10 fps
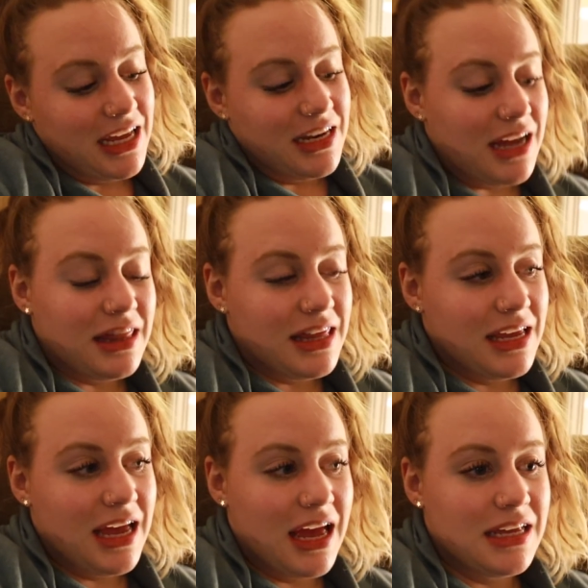
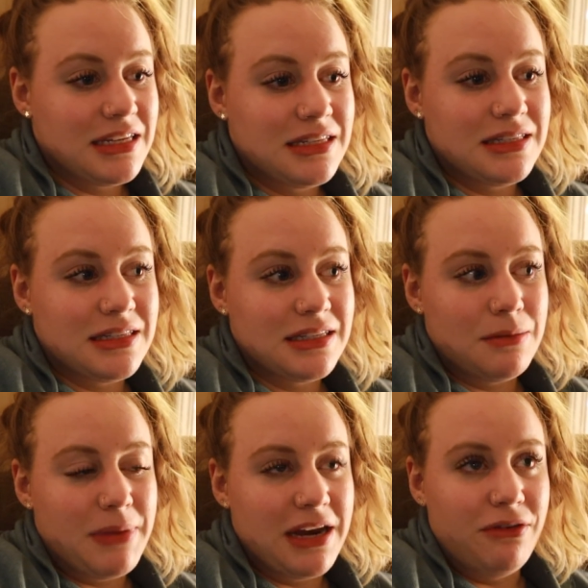Nothing has
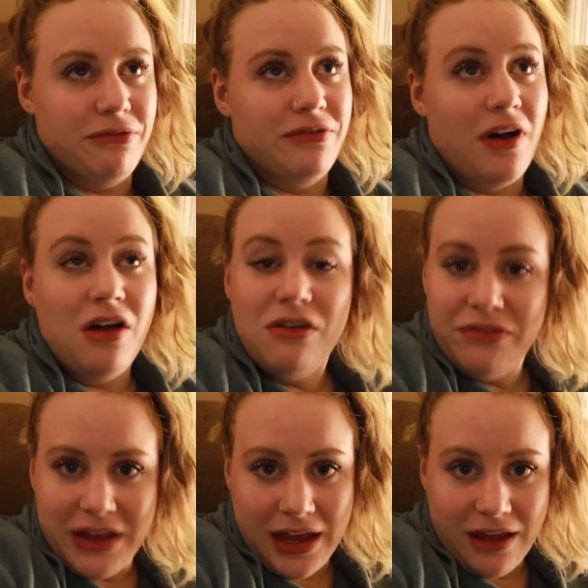been
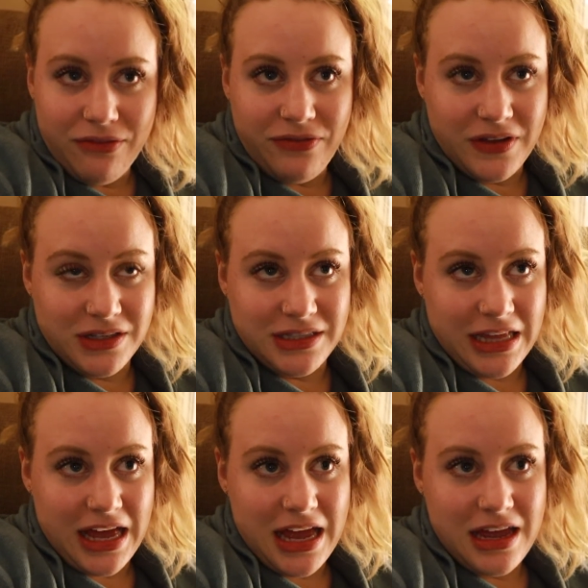evolving, it feels
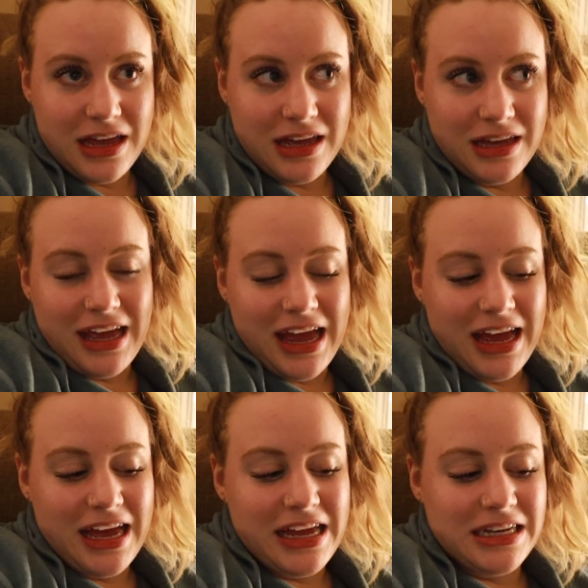like.
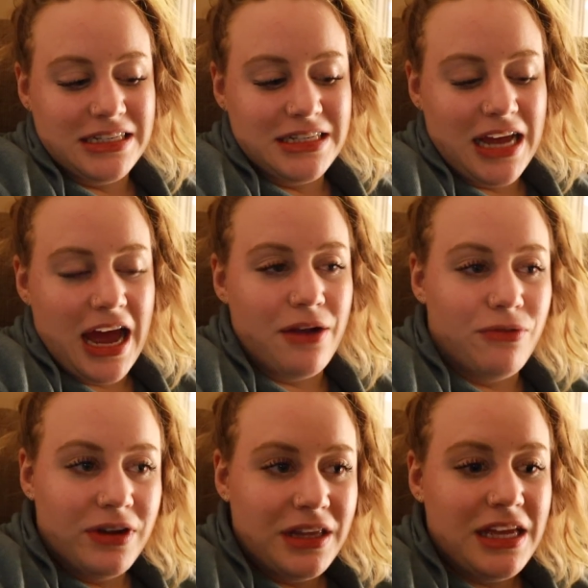And I
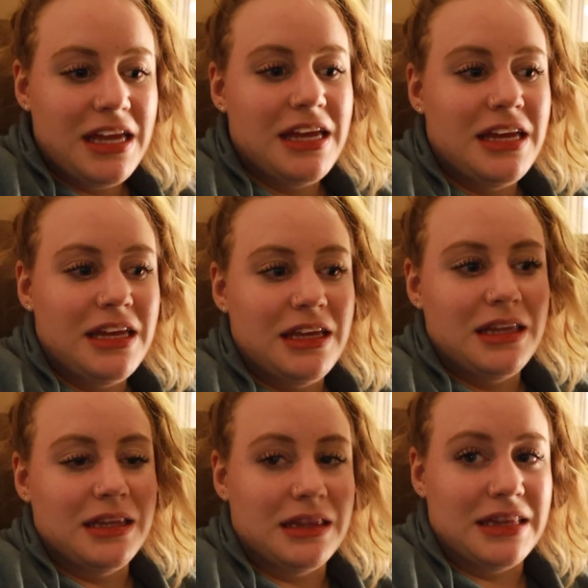really
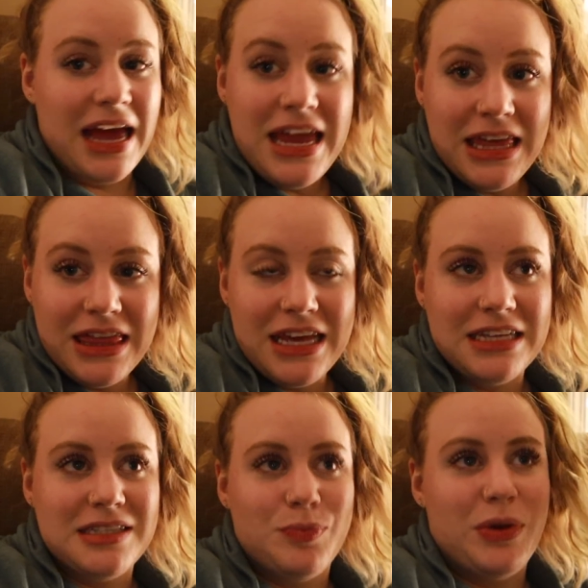like
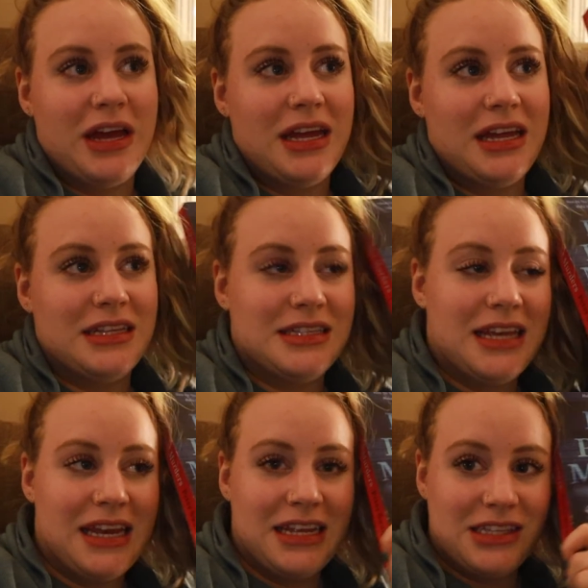this, but it's
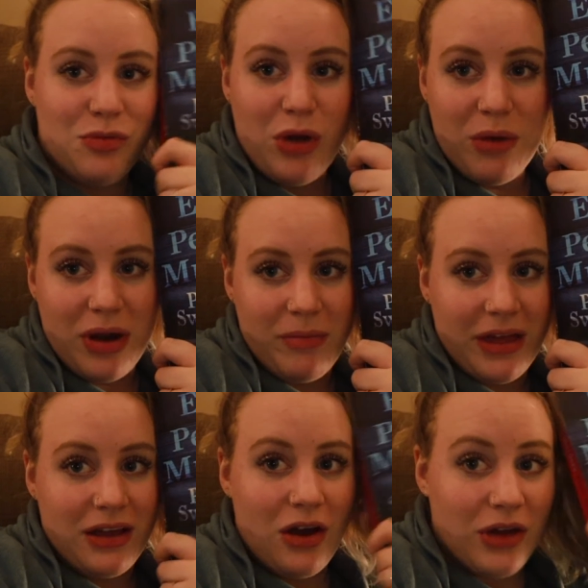getting to the point where I'm
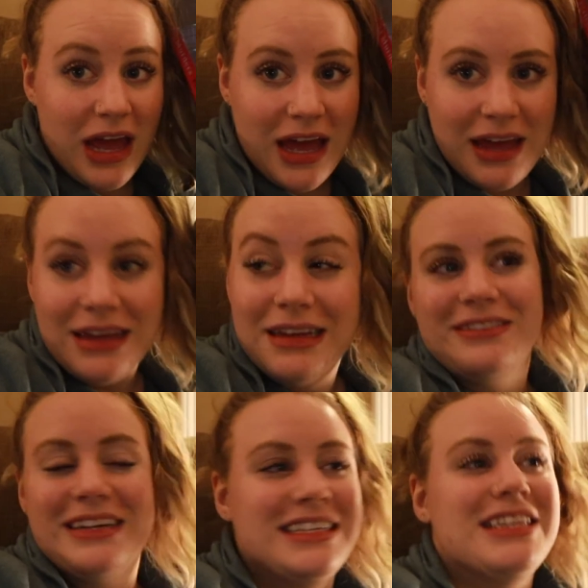like, okay,
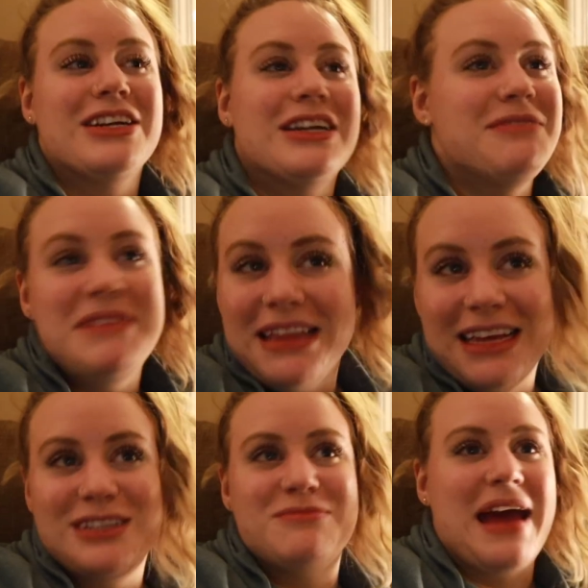when is there gonna be,
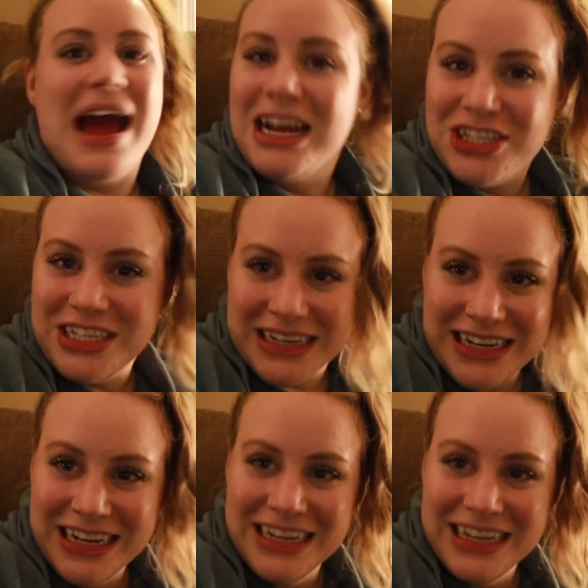like, some action?